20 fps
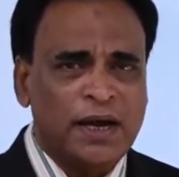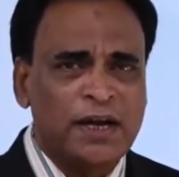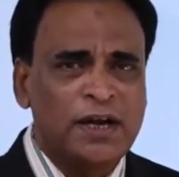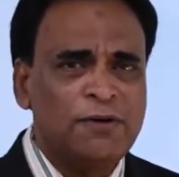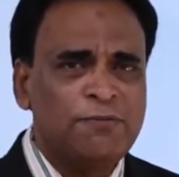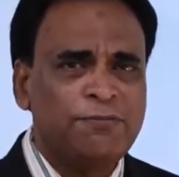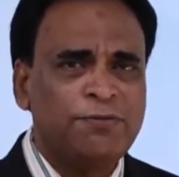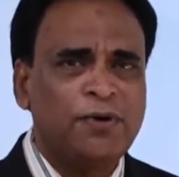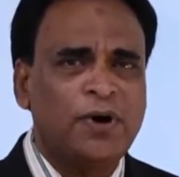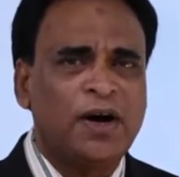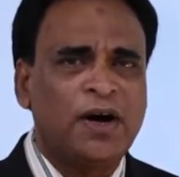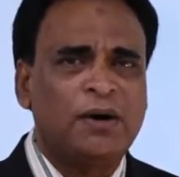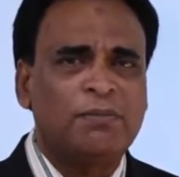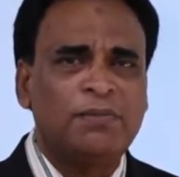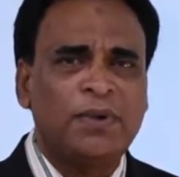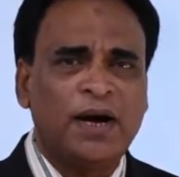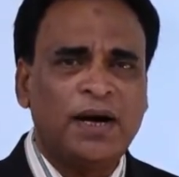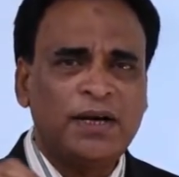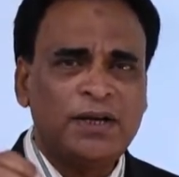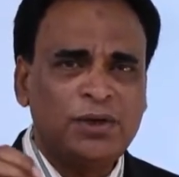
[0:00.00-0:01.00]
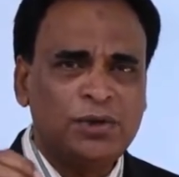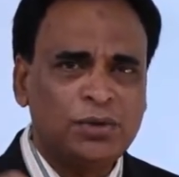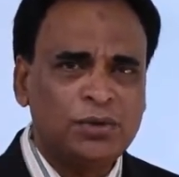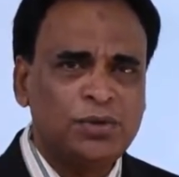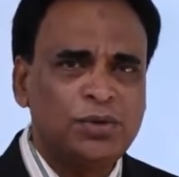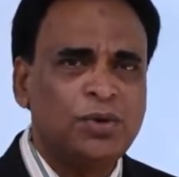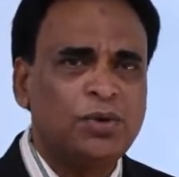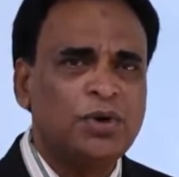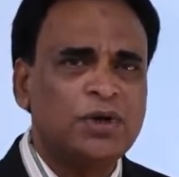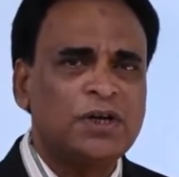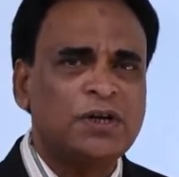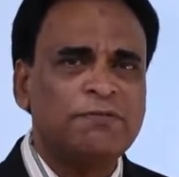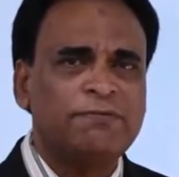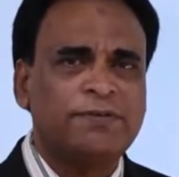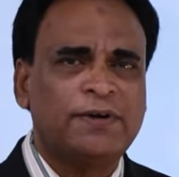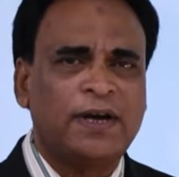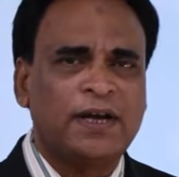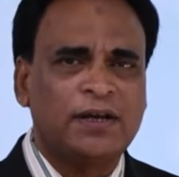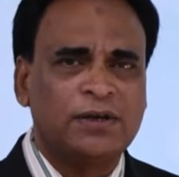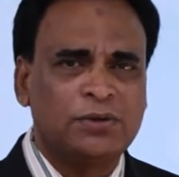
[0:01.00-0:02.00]
inform and to
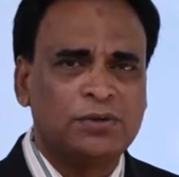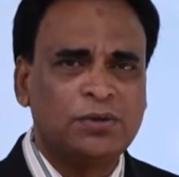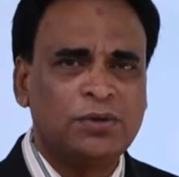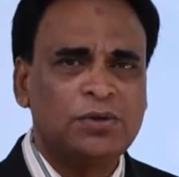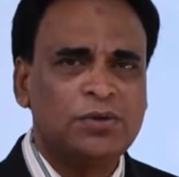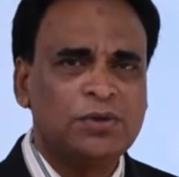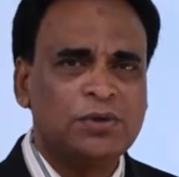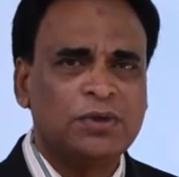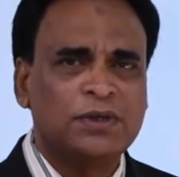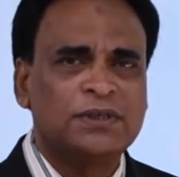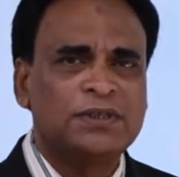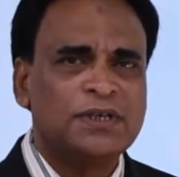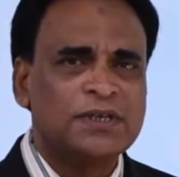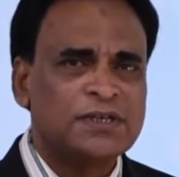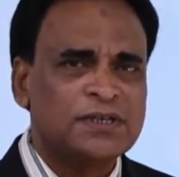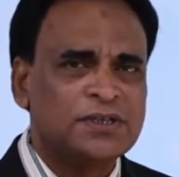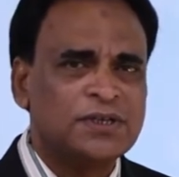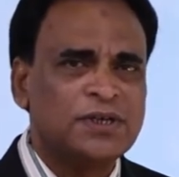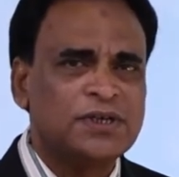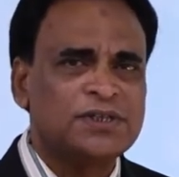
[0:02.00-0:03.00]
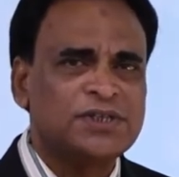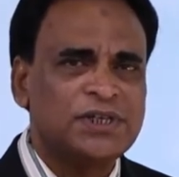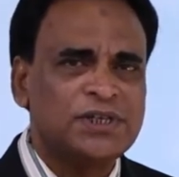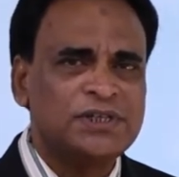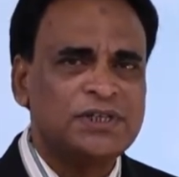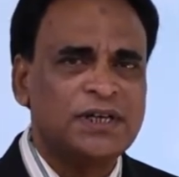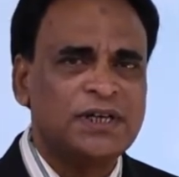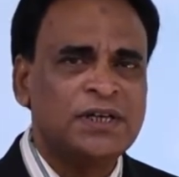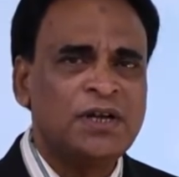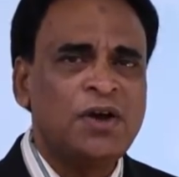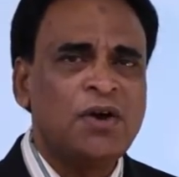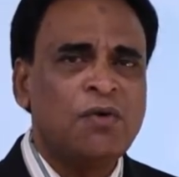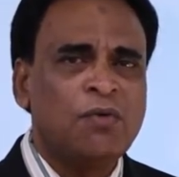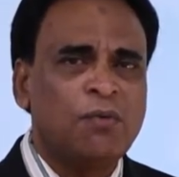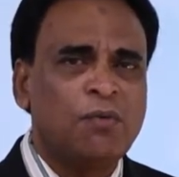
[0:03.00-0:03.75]
notify Google the search engine